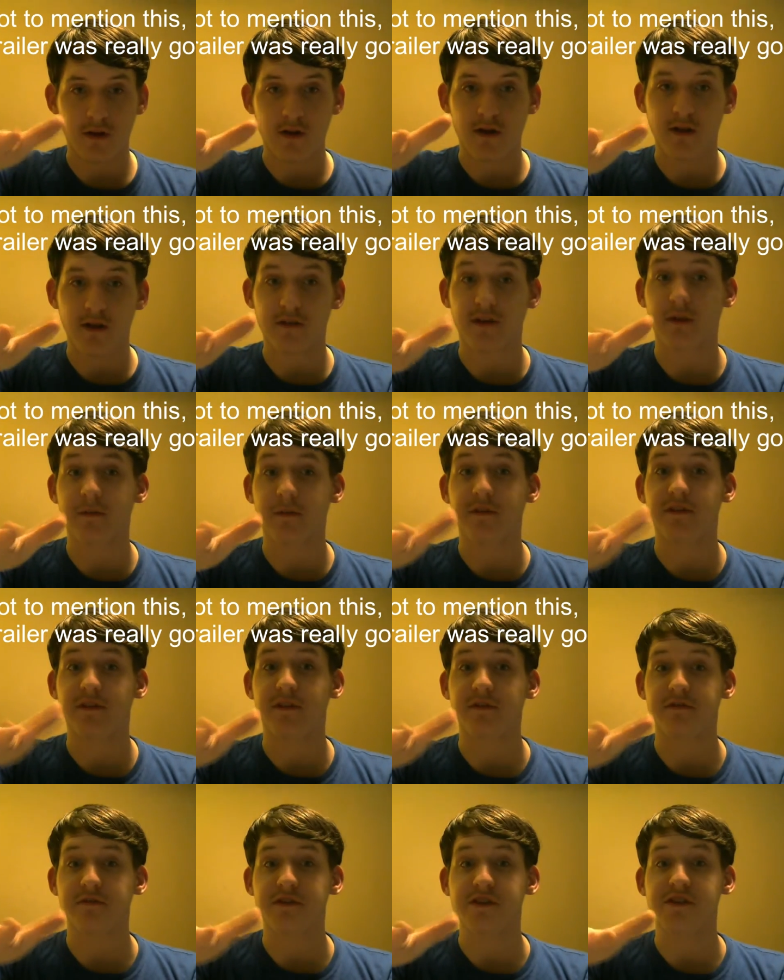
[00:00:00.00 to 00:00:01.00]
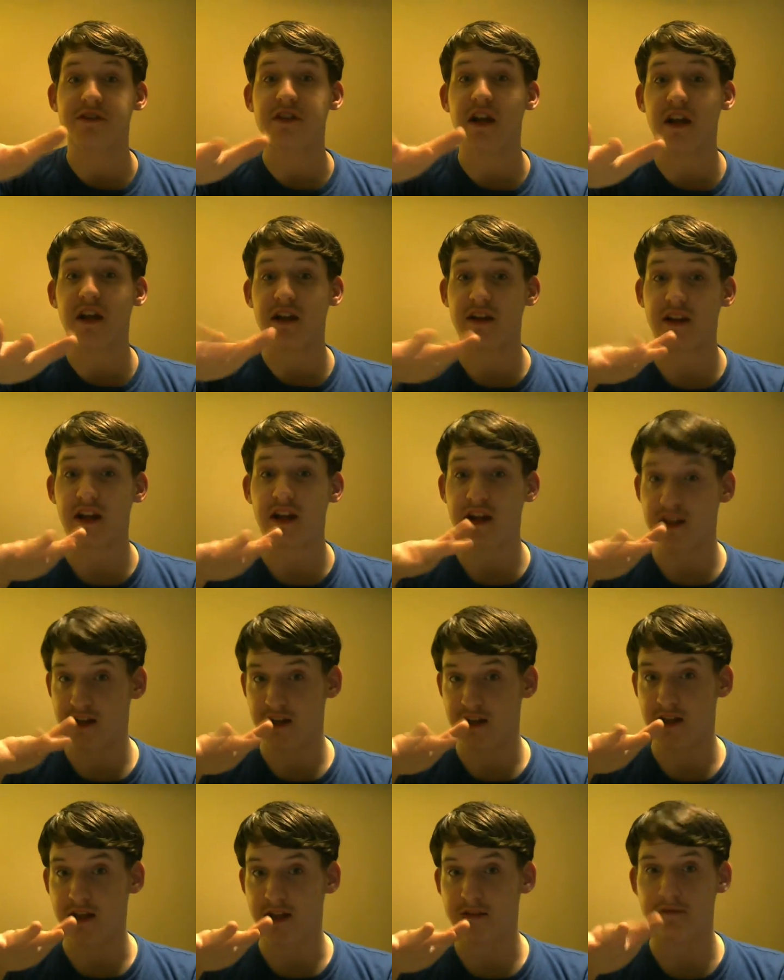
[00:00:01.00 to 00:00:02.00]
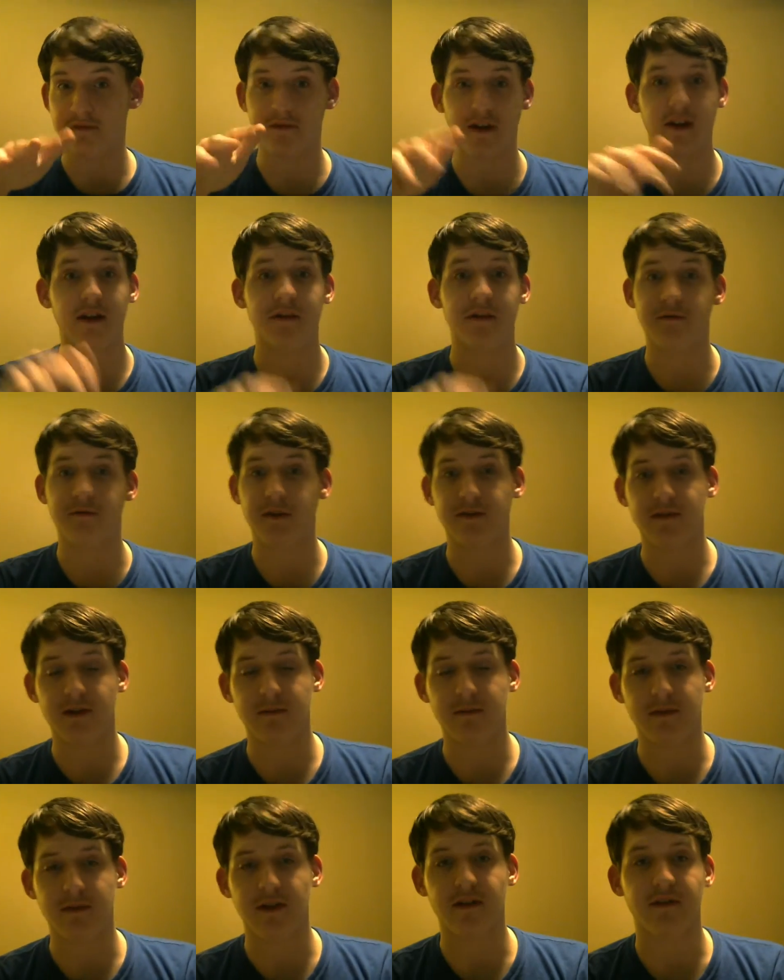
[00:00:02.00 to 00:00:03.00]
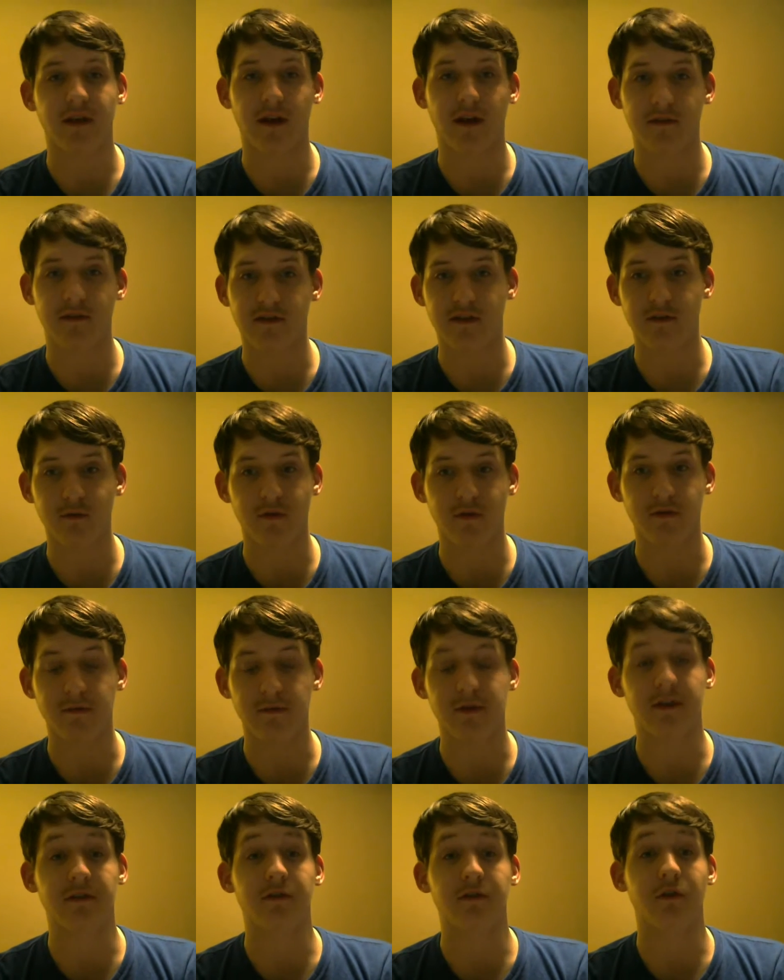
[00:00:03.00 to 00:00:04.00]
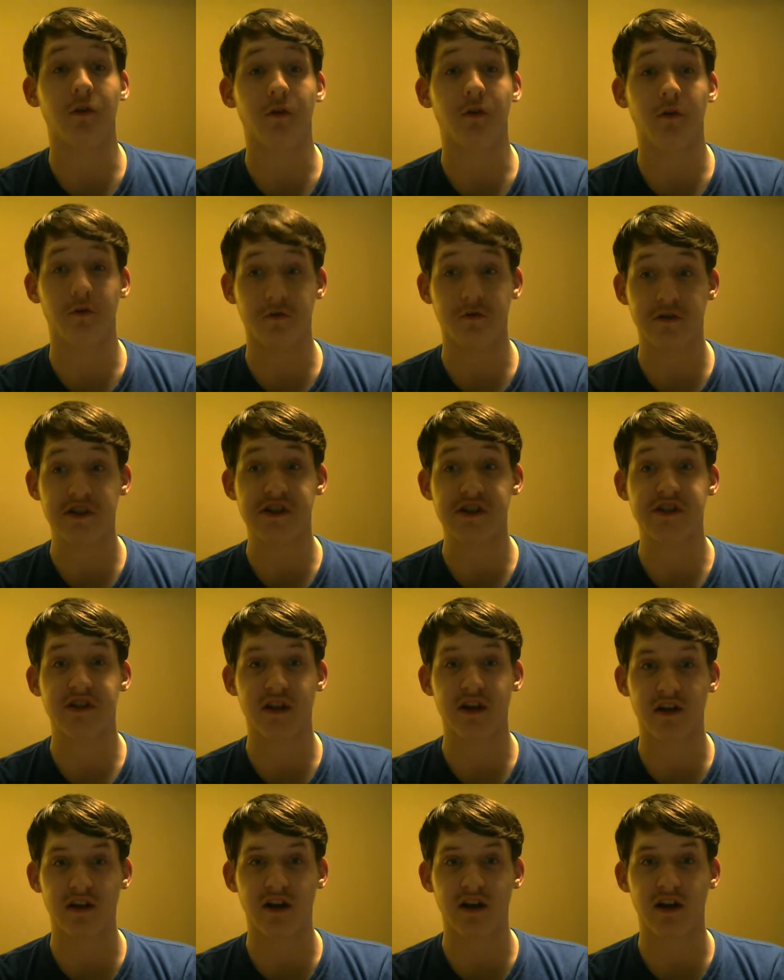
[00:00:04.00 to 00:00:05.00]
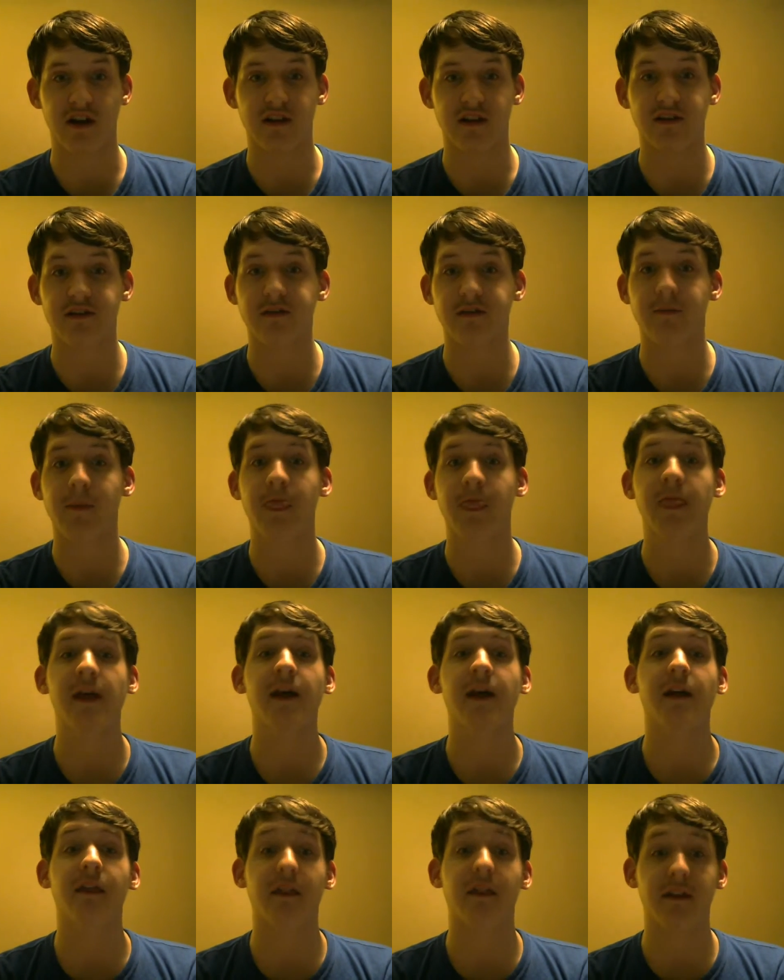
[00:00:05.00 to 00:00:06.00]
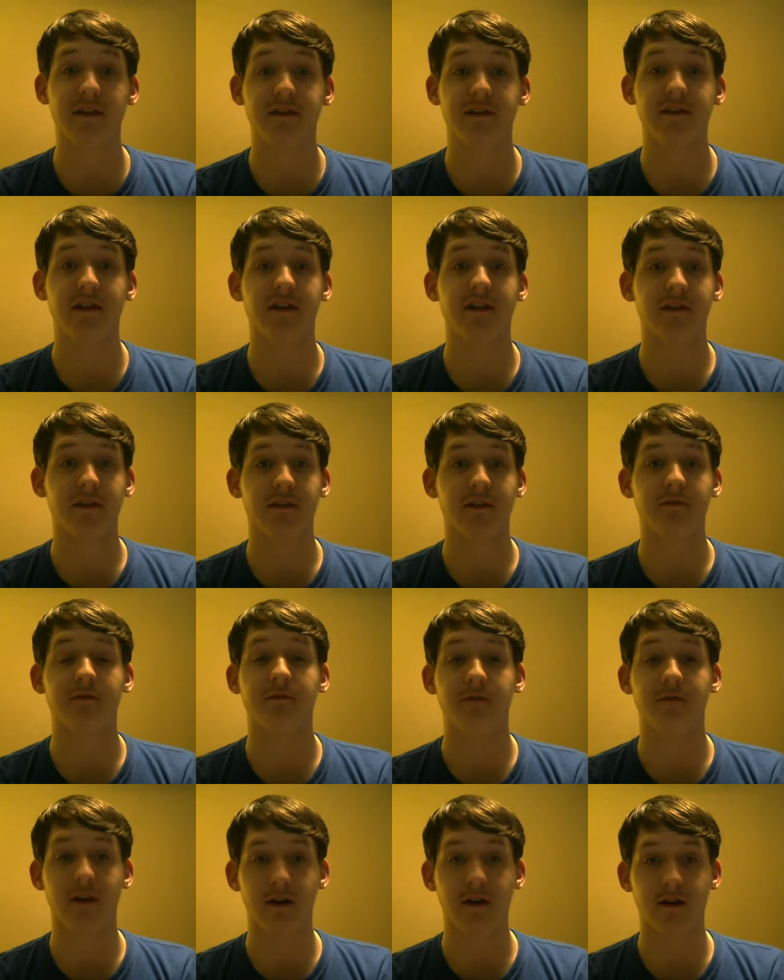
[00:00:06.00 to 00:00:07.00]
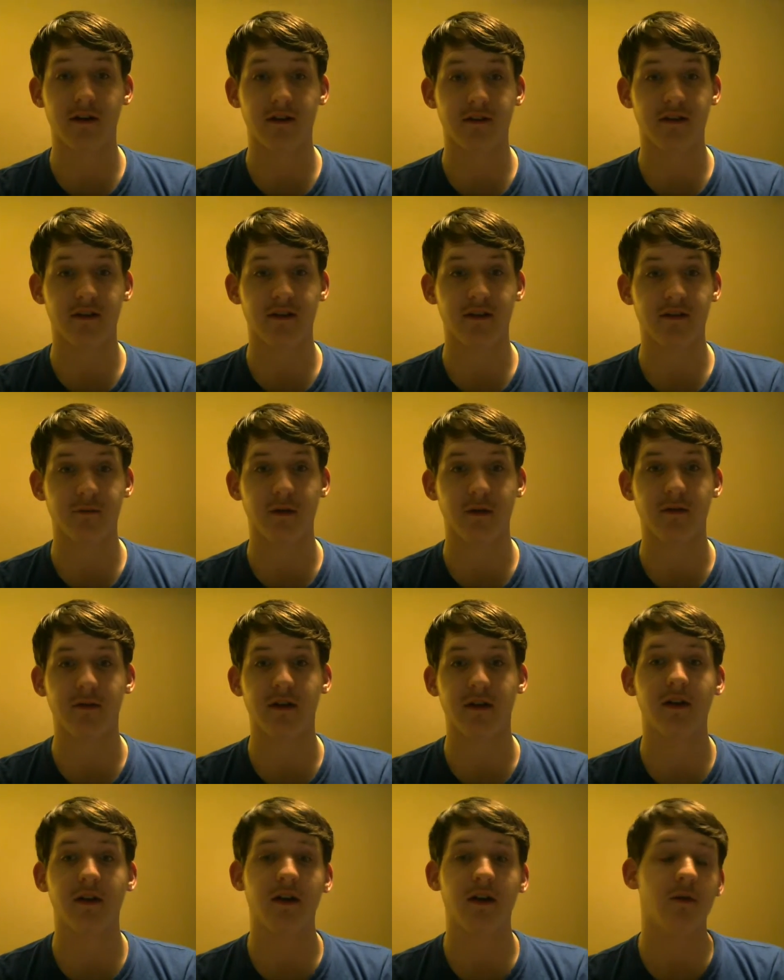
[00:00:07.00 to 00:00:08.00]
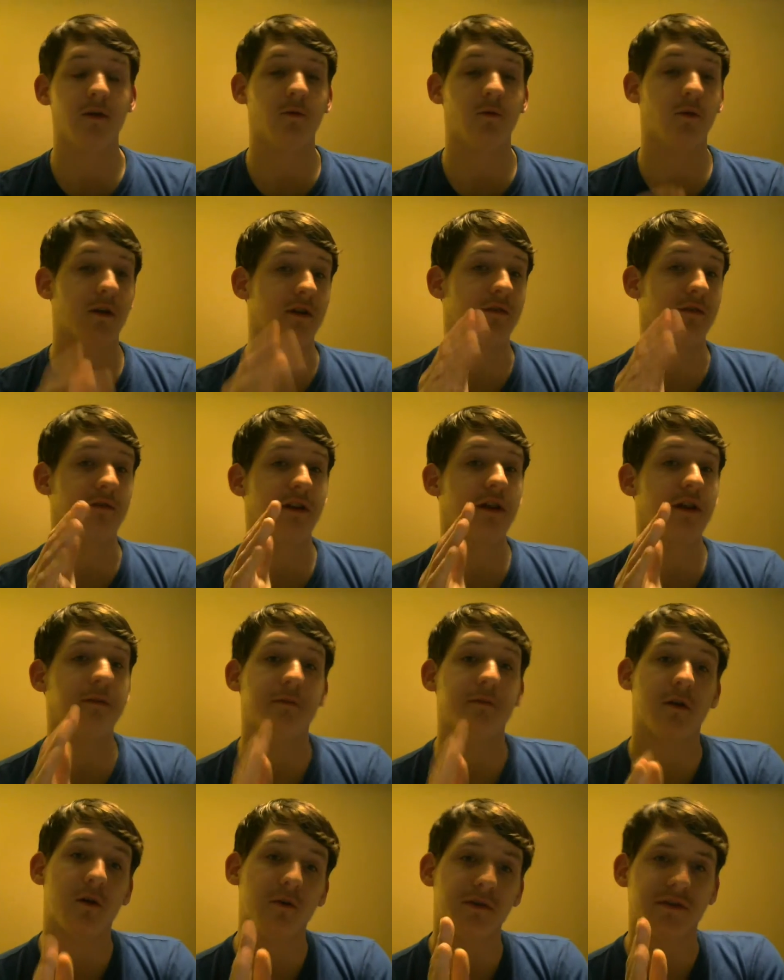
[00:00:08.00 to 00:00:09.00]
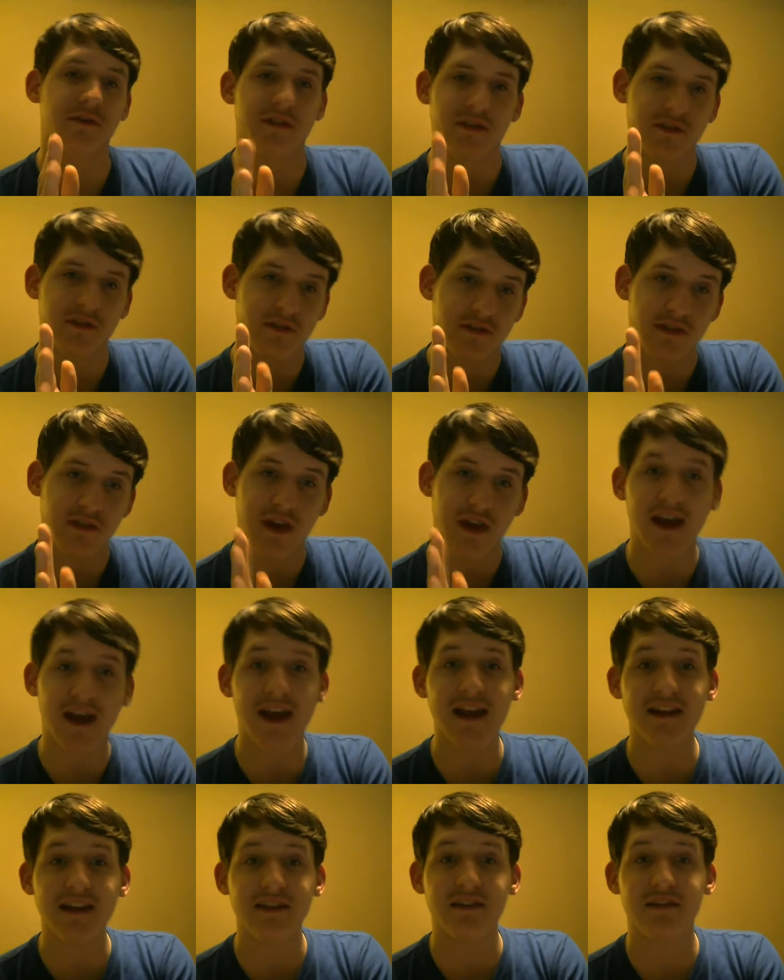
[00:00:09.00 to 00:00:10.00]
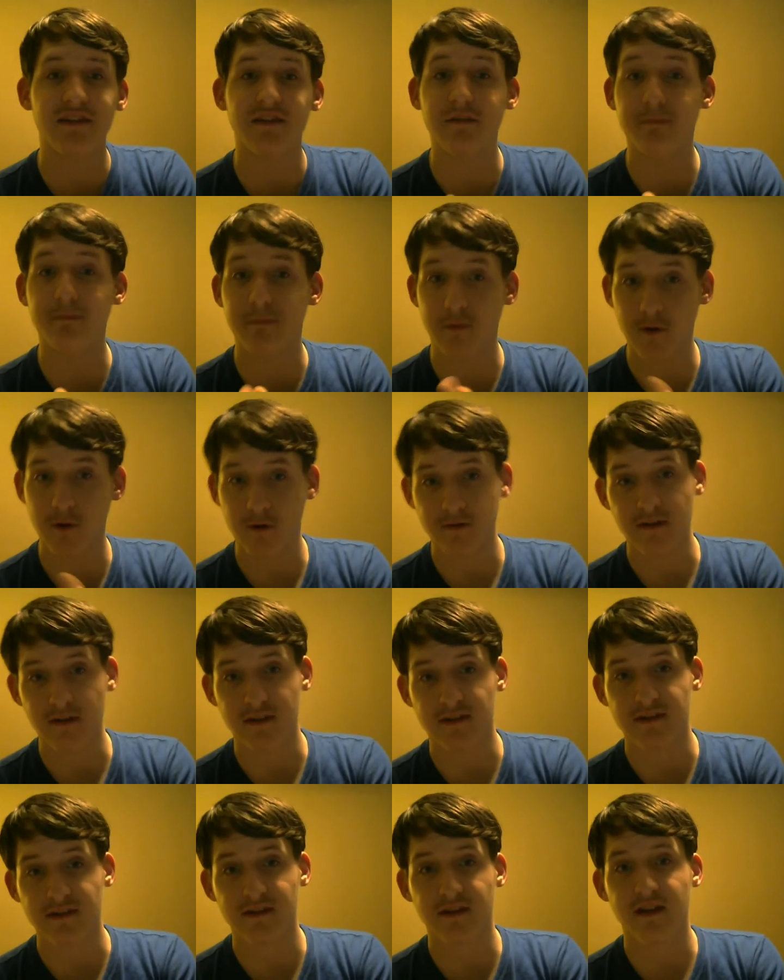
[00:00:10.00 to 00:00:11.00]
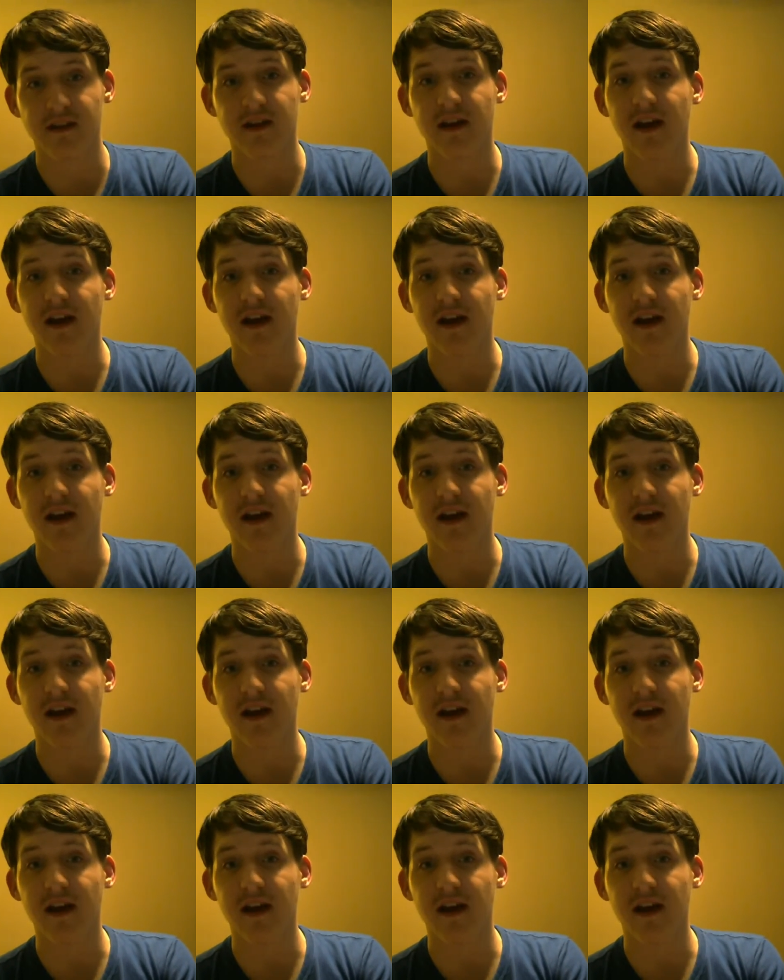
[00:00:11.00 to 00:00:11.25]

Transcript: because I was still shaking like a leaf 10 to 15 minutes after this movie because holy shit, guys. This is a very intense movie. One of the most tense movies